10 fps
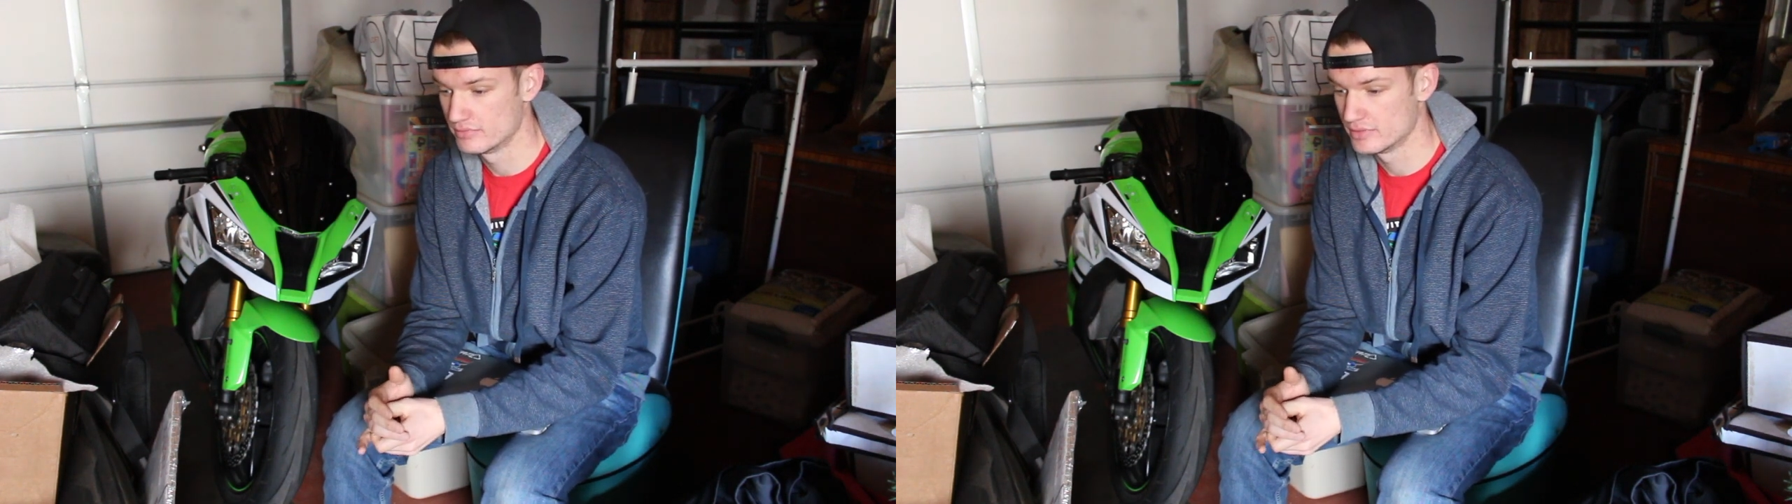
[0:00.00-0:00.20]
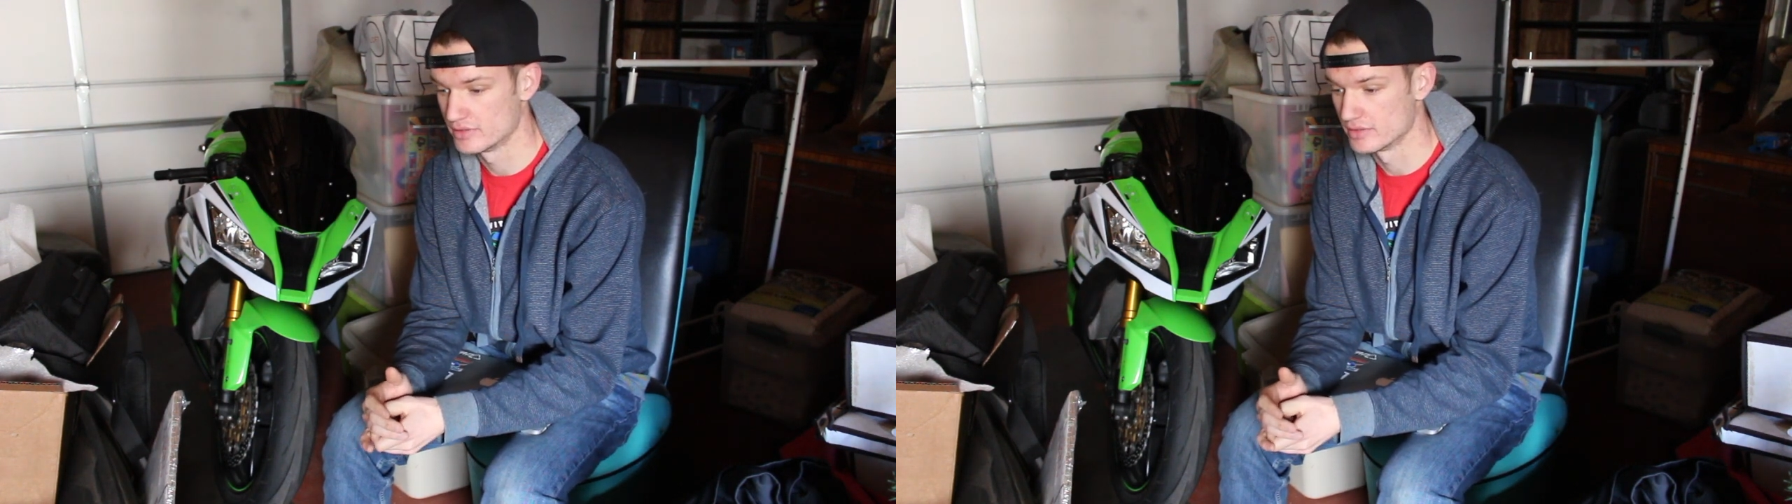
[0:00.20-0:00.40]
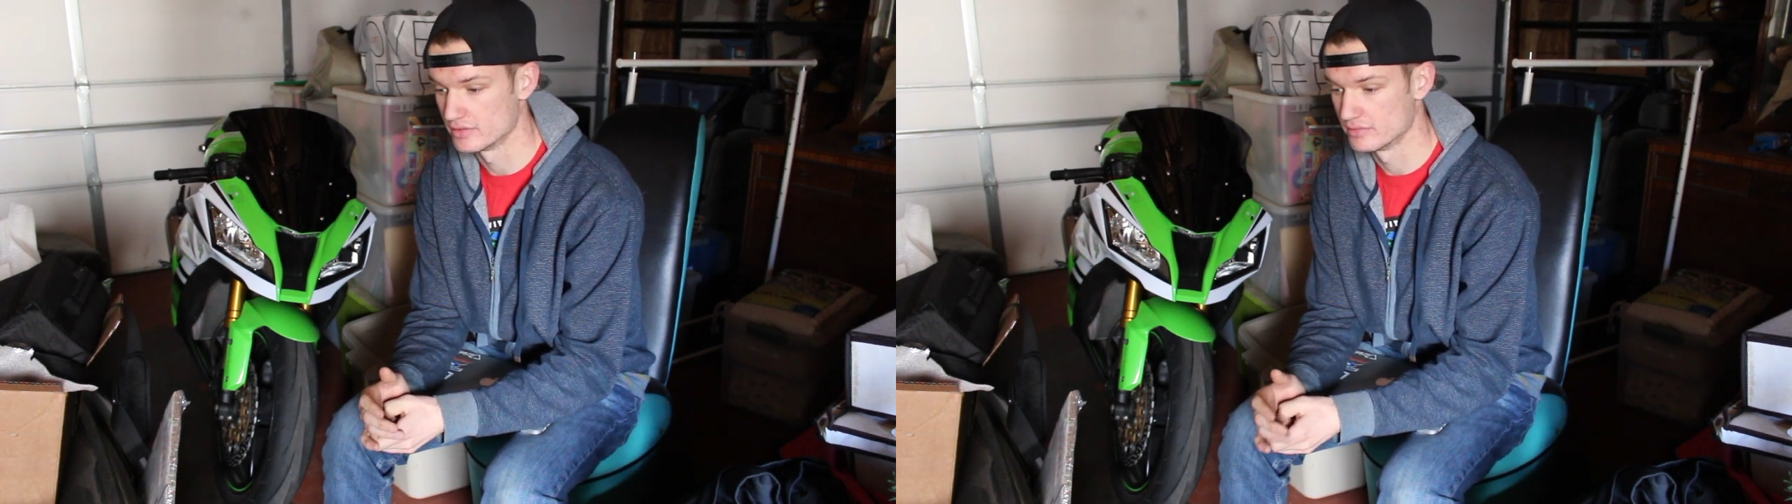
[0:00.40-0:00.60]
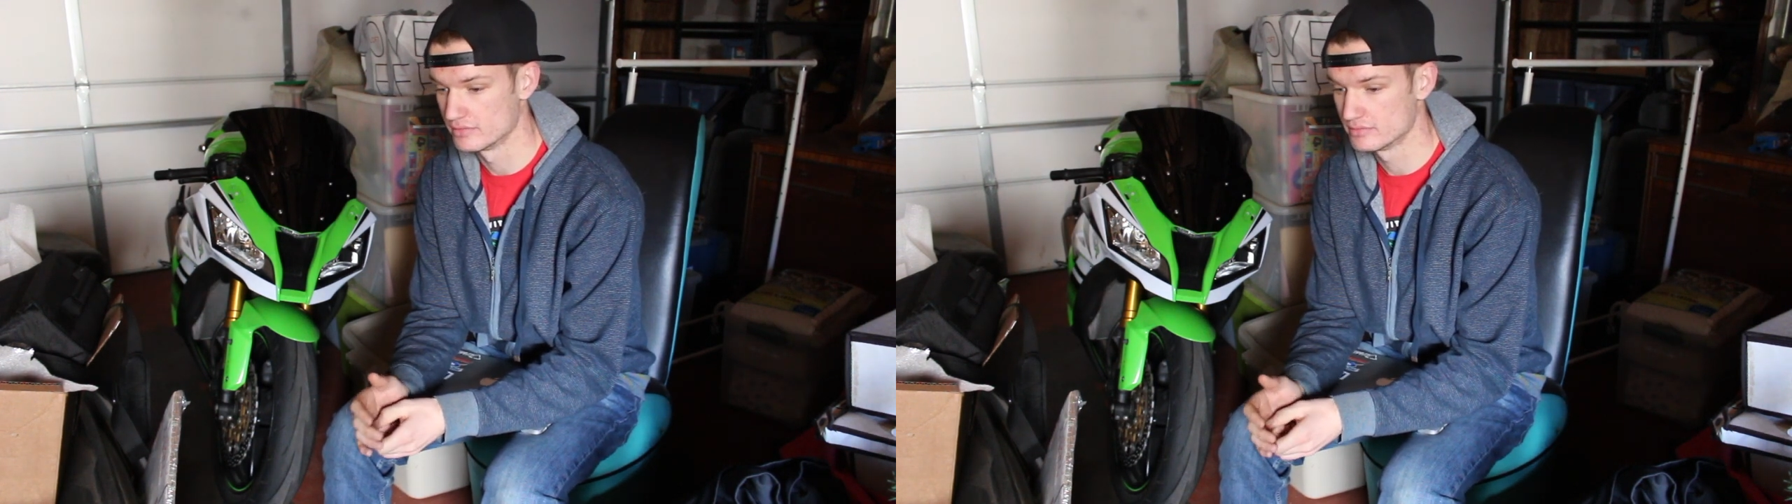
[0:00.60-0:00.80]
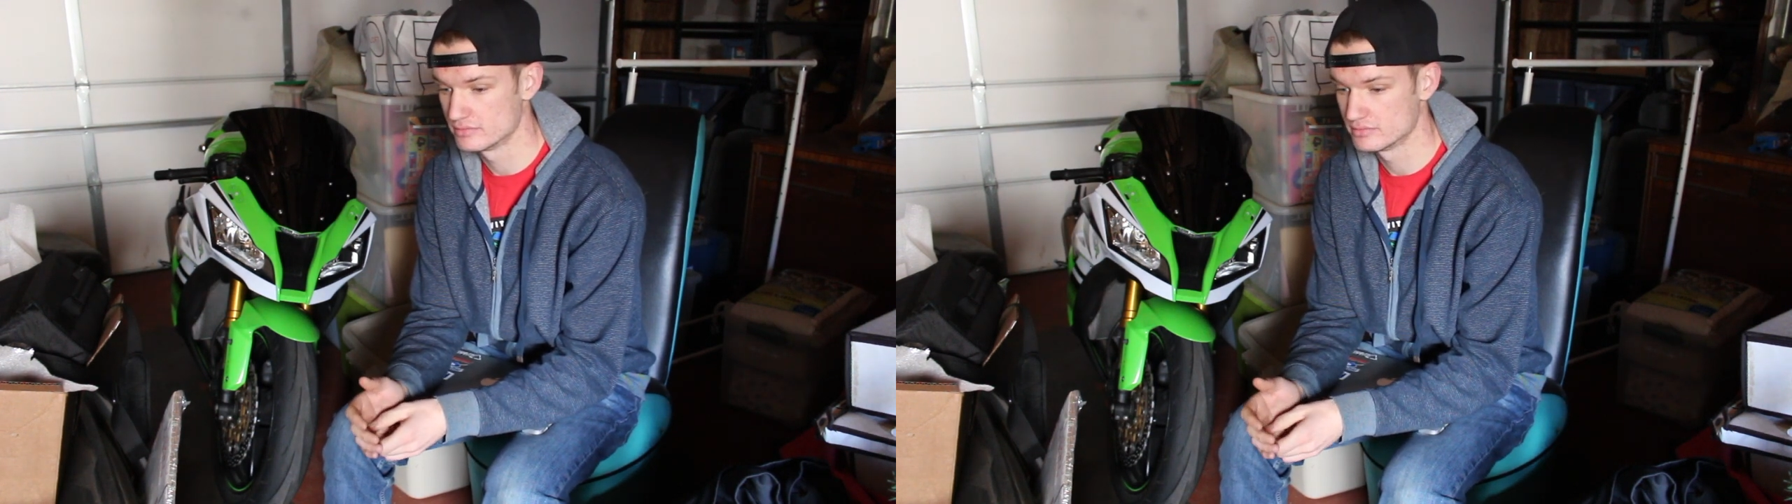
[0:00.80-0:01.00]
you know,
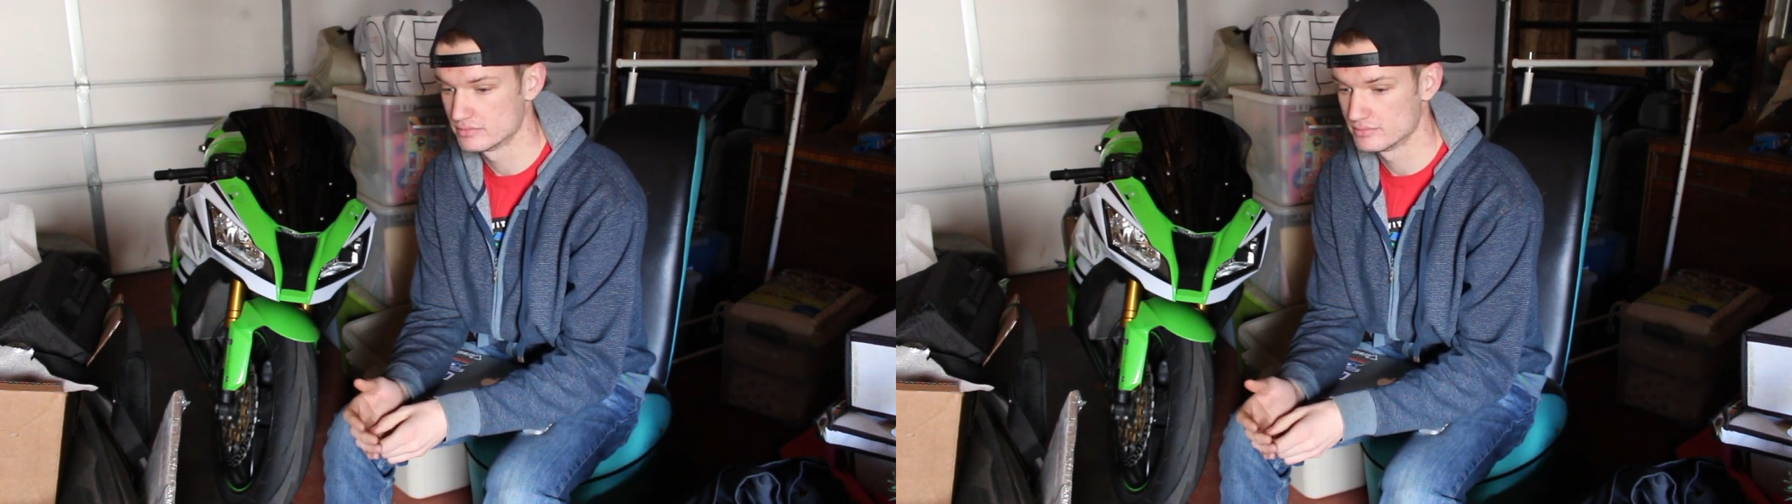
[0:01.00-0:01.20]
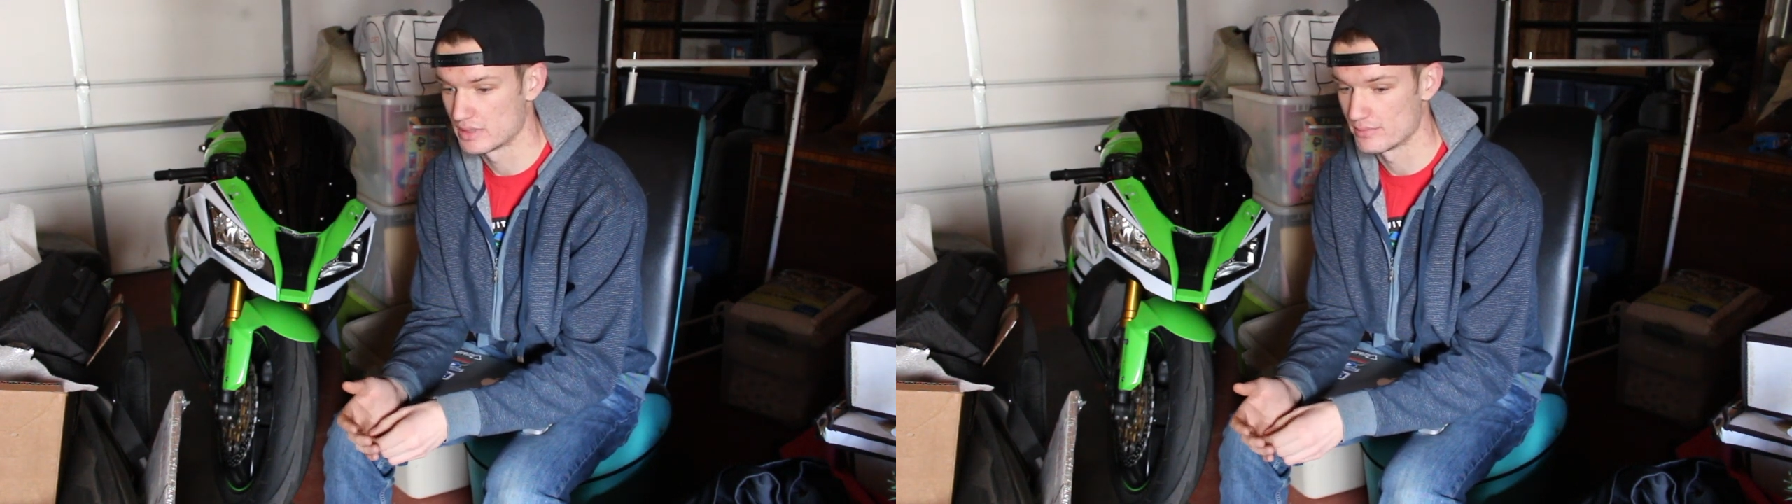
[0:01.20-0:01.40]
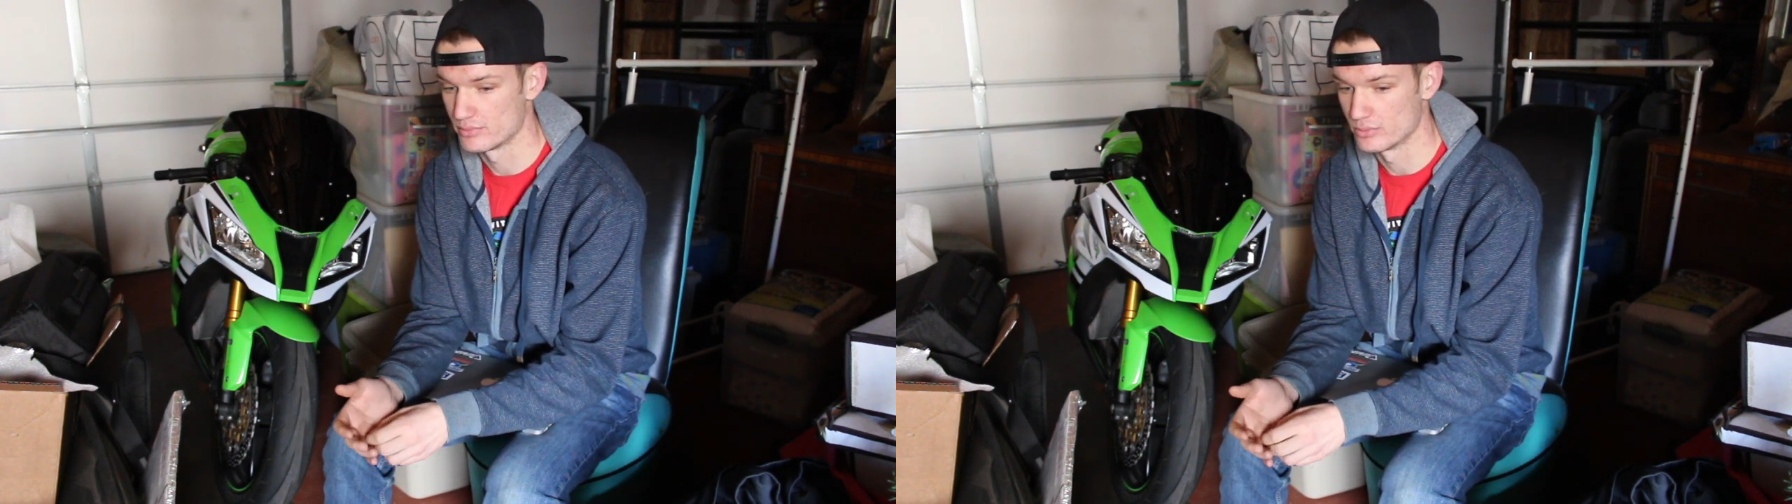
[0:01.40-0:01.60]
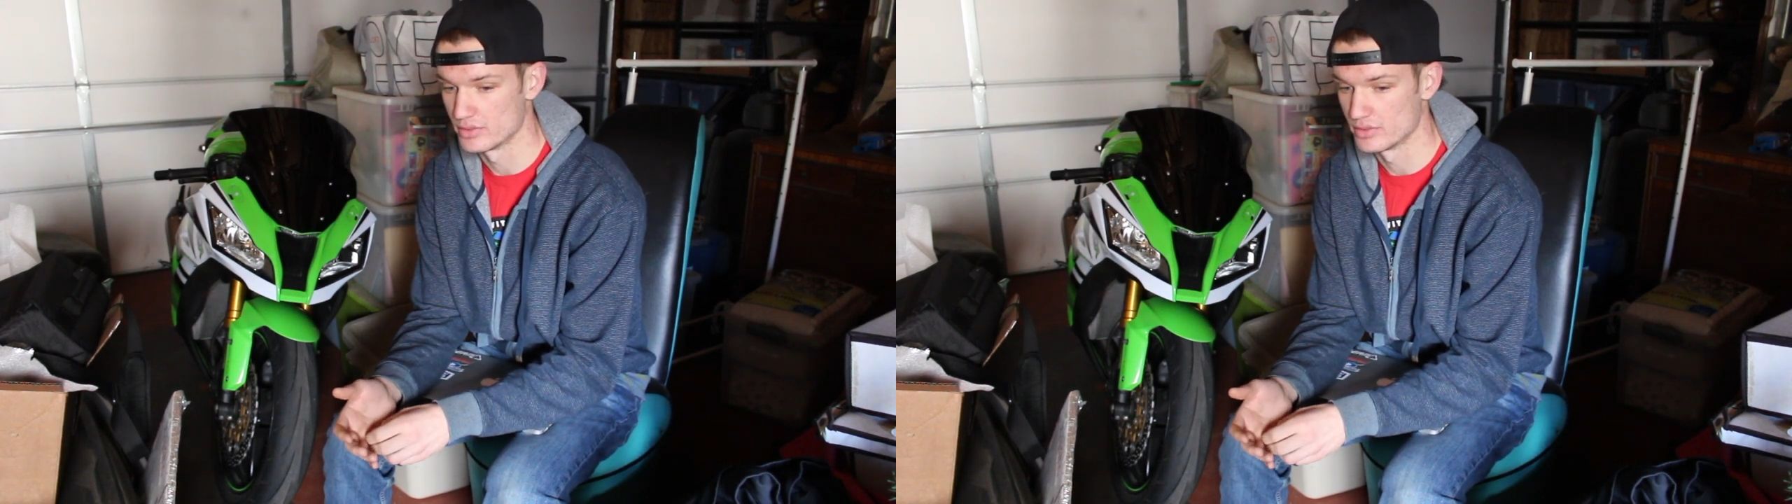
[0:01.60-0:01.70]
popping